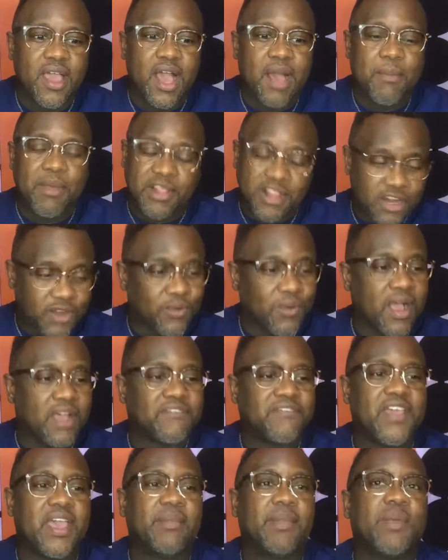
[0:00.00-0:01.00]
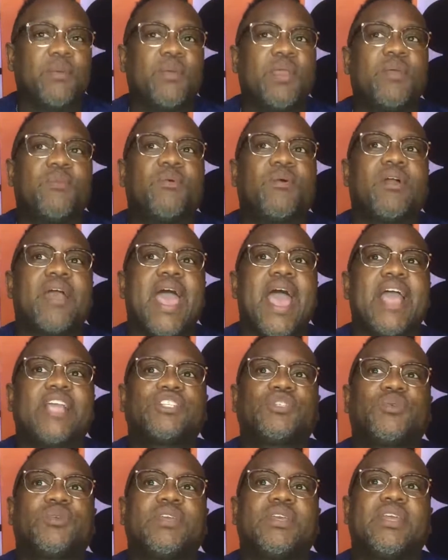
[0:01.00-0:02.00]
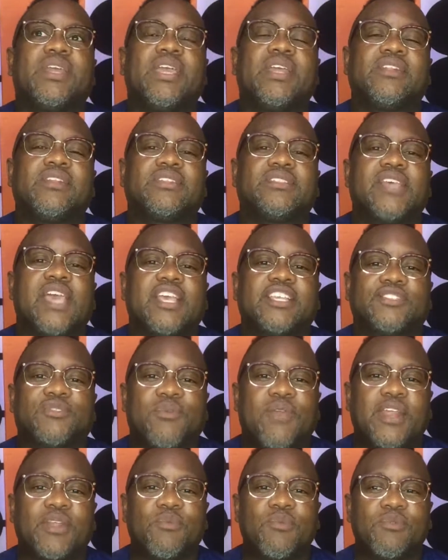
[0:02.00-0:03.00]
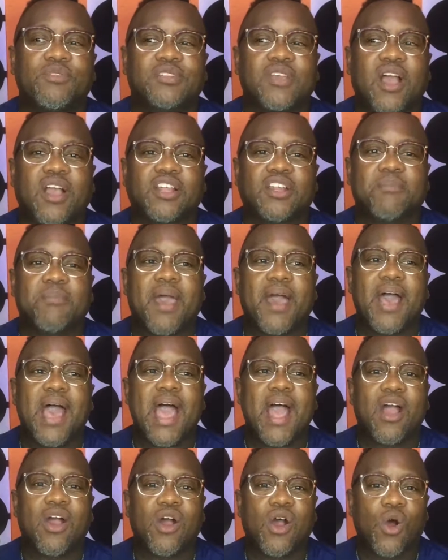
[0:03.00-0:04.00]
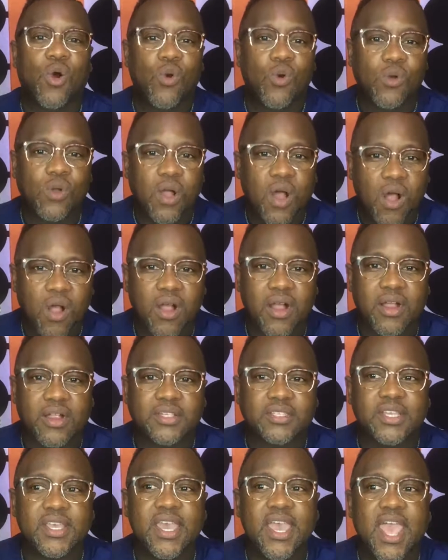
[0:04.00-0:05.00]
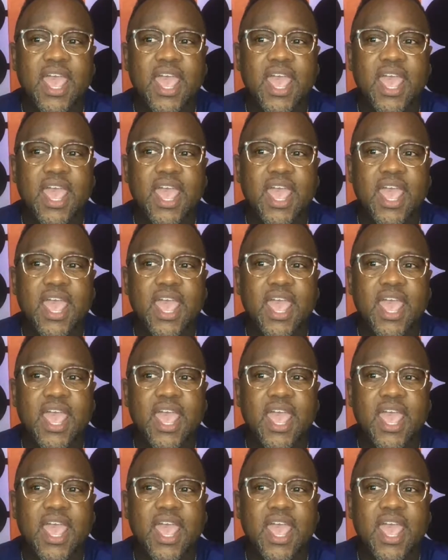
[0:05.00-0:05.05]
my Little Rock family, we were actually in a text thread and we were talking about our old cars.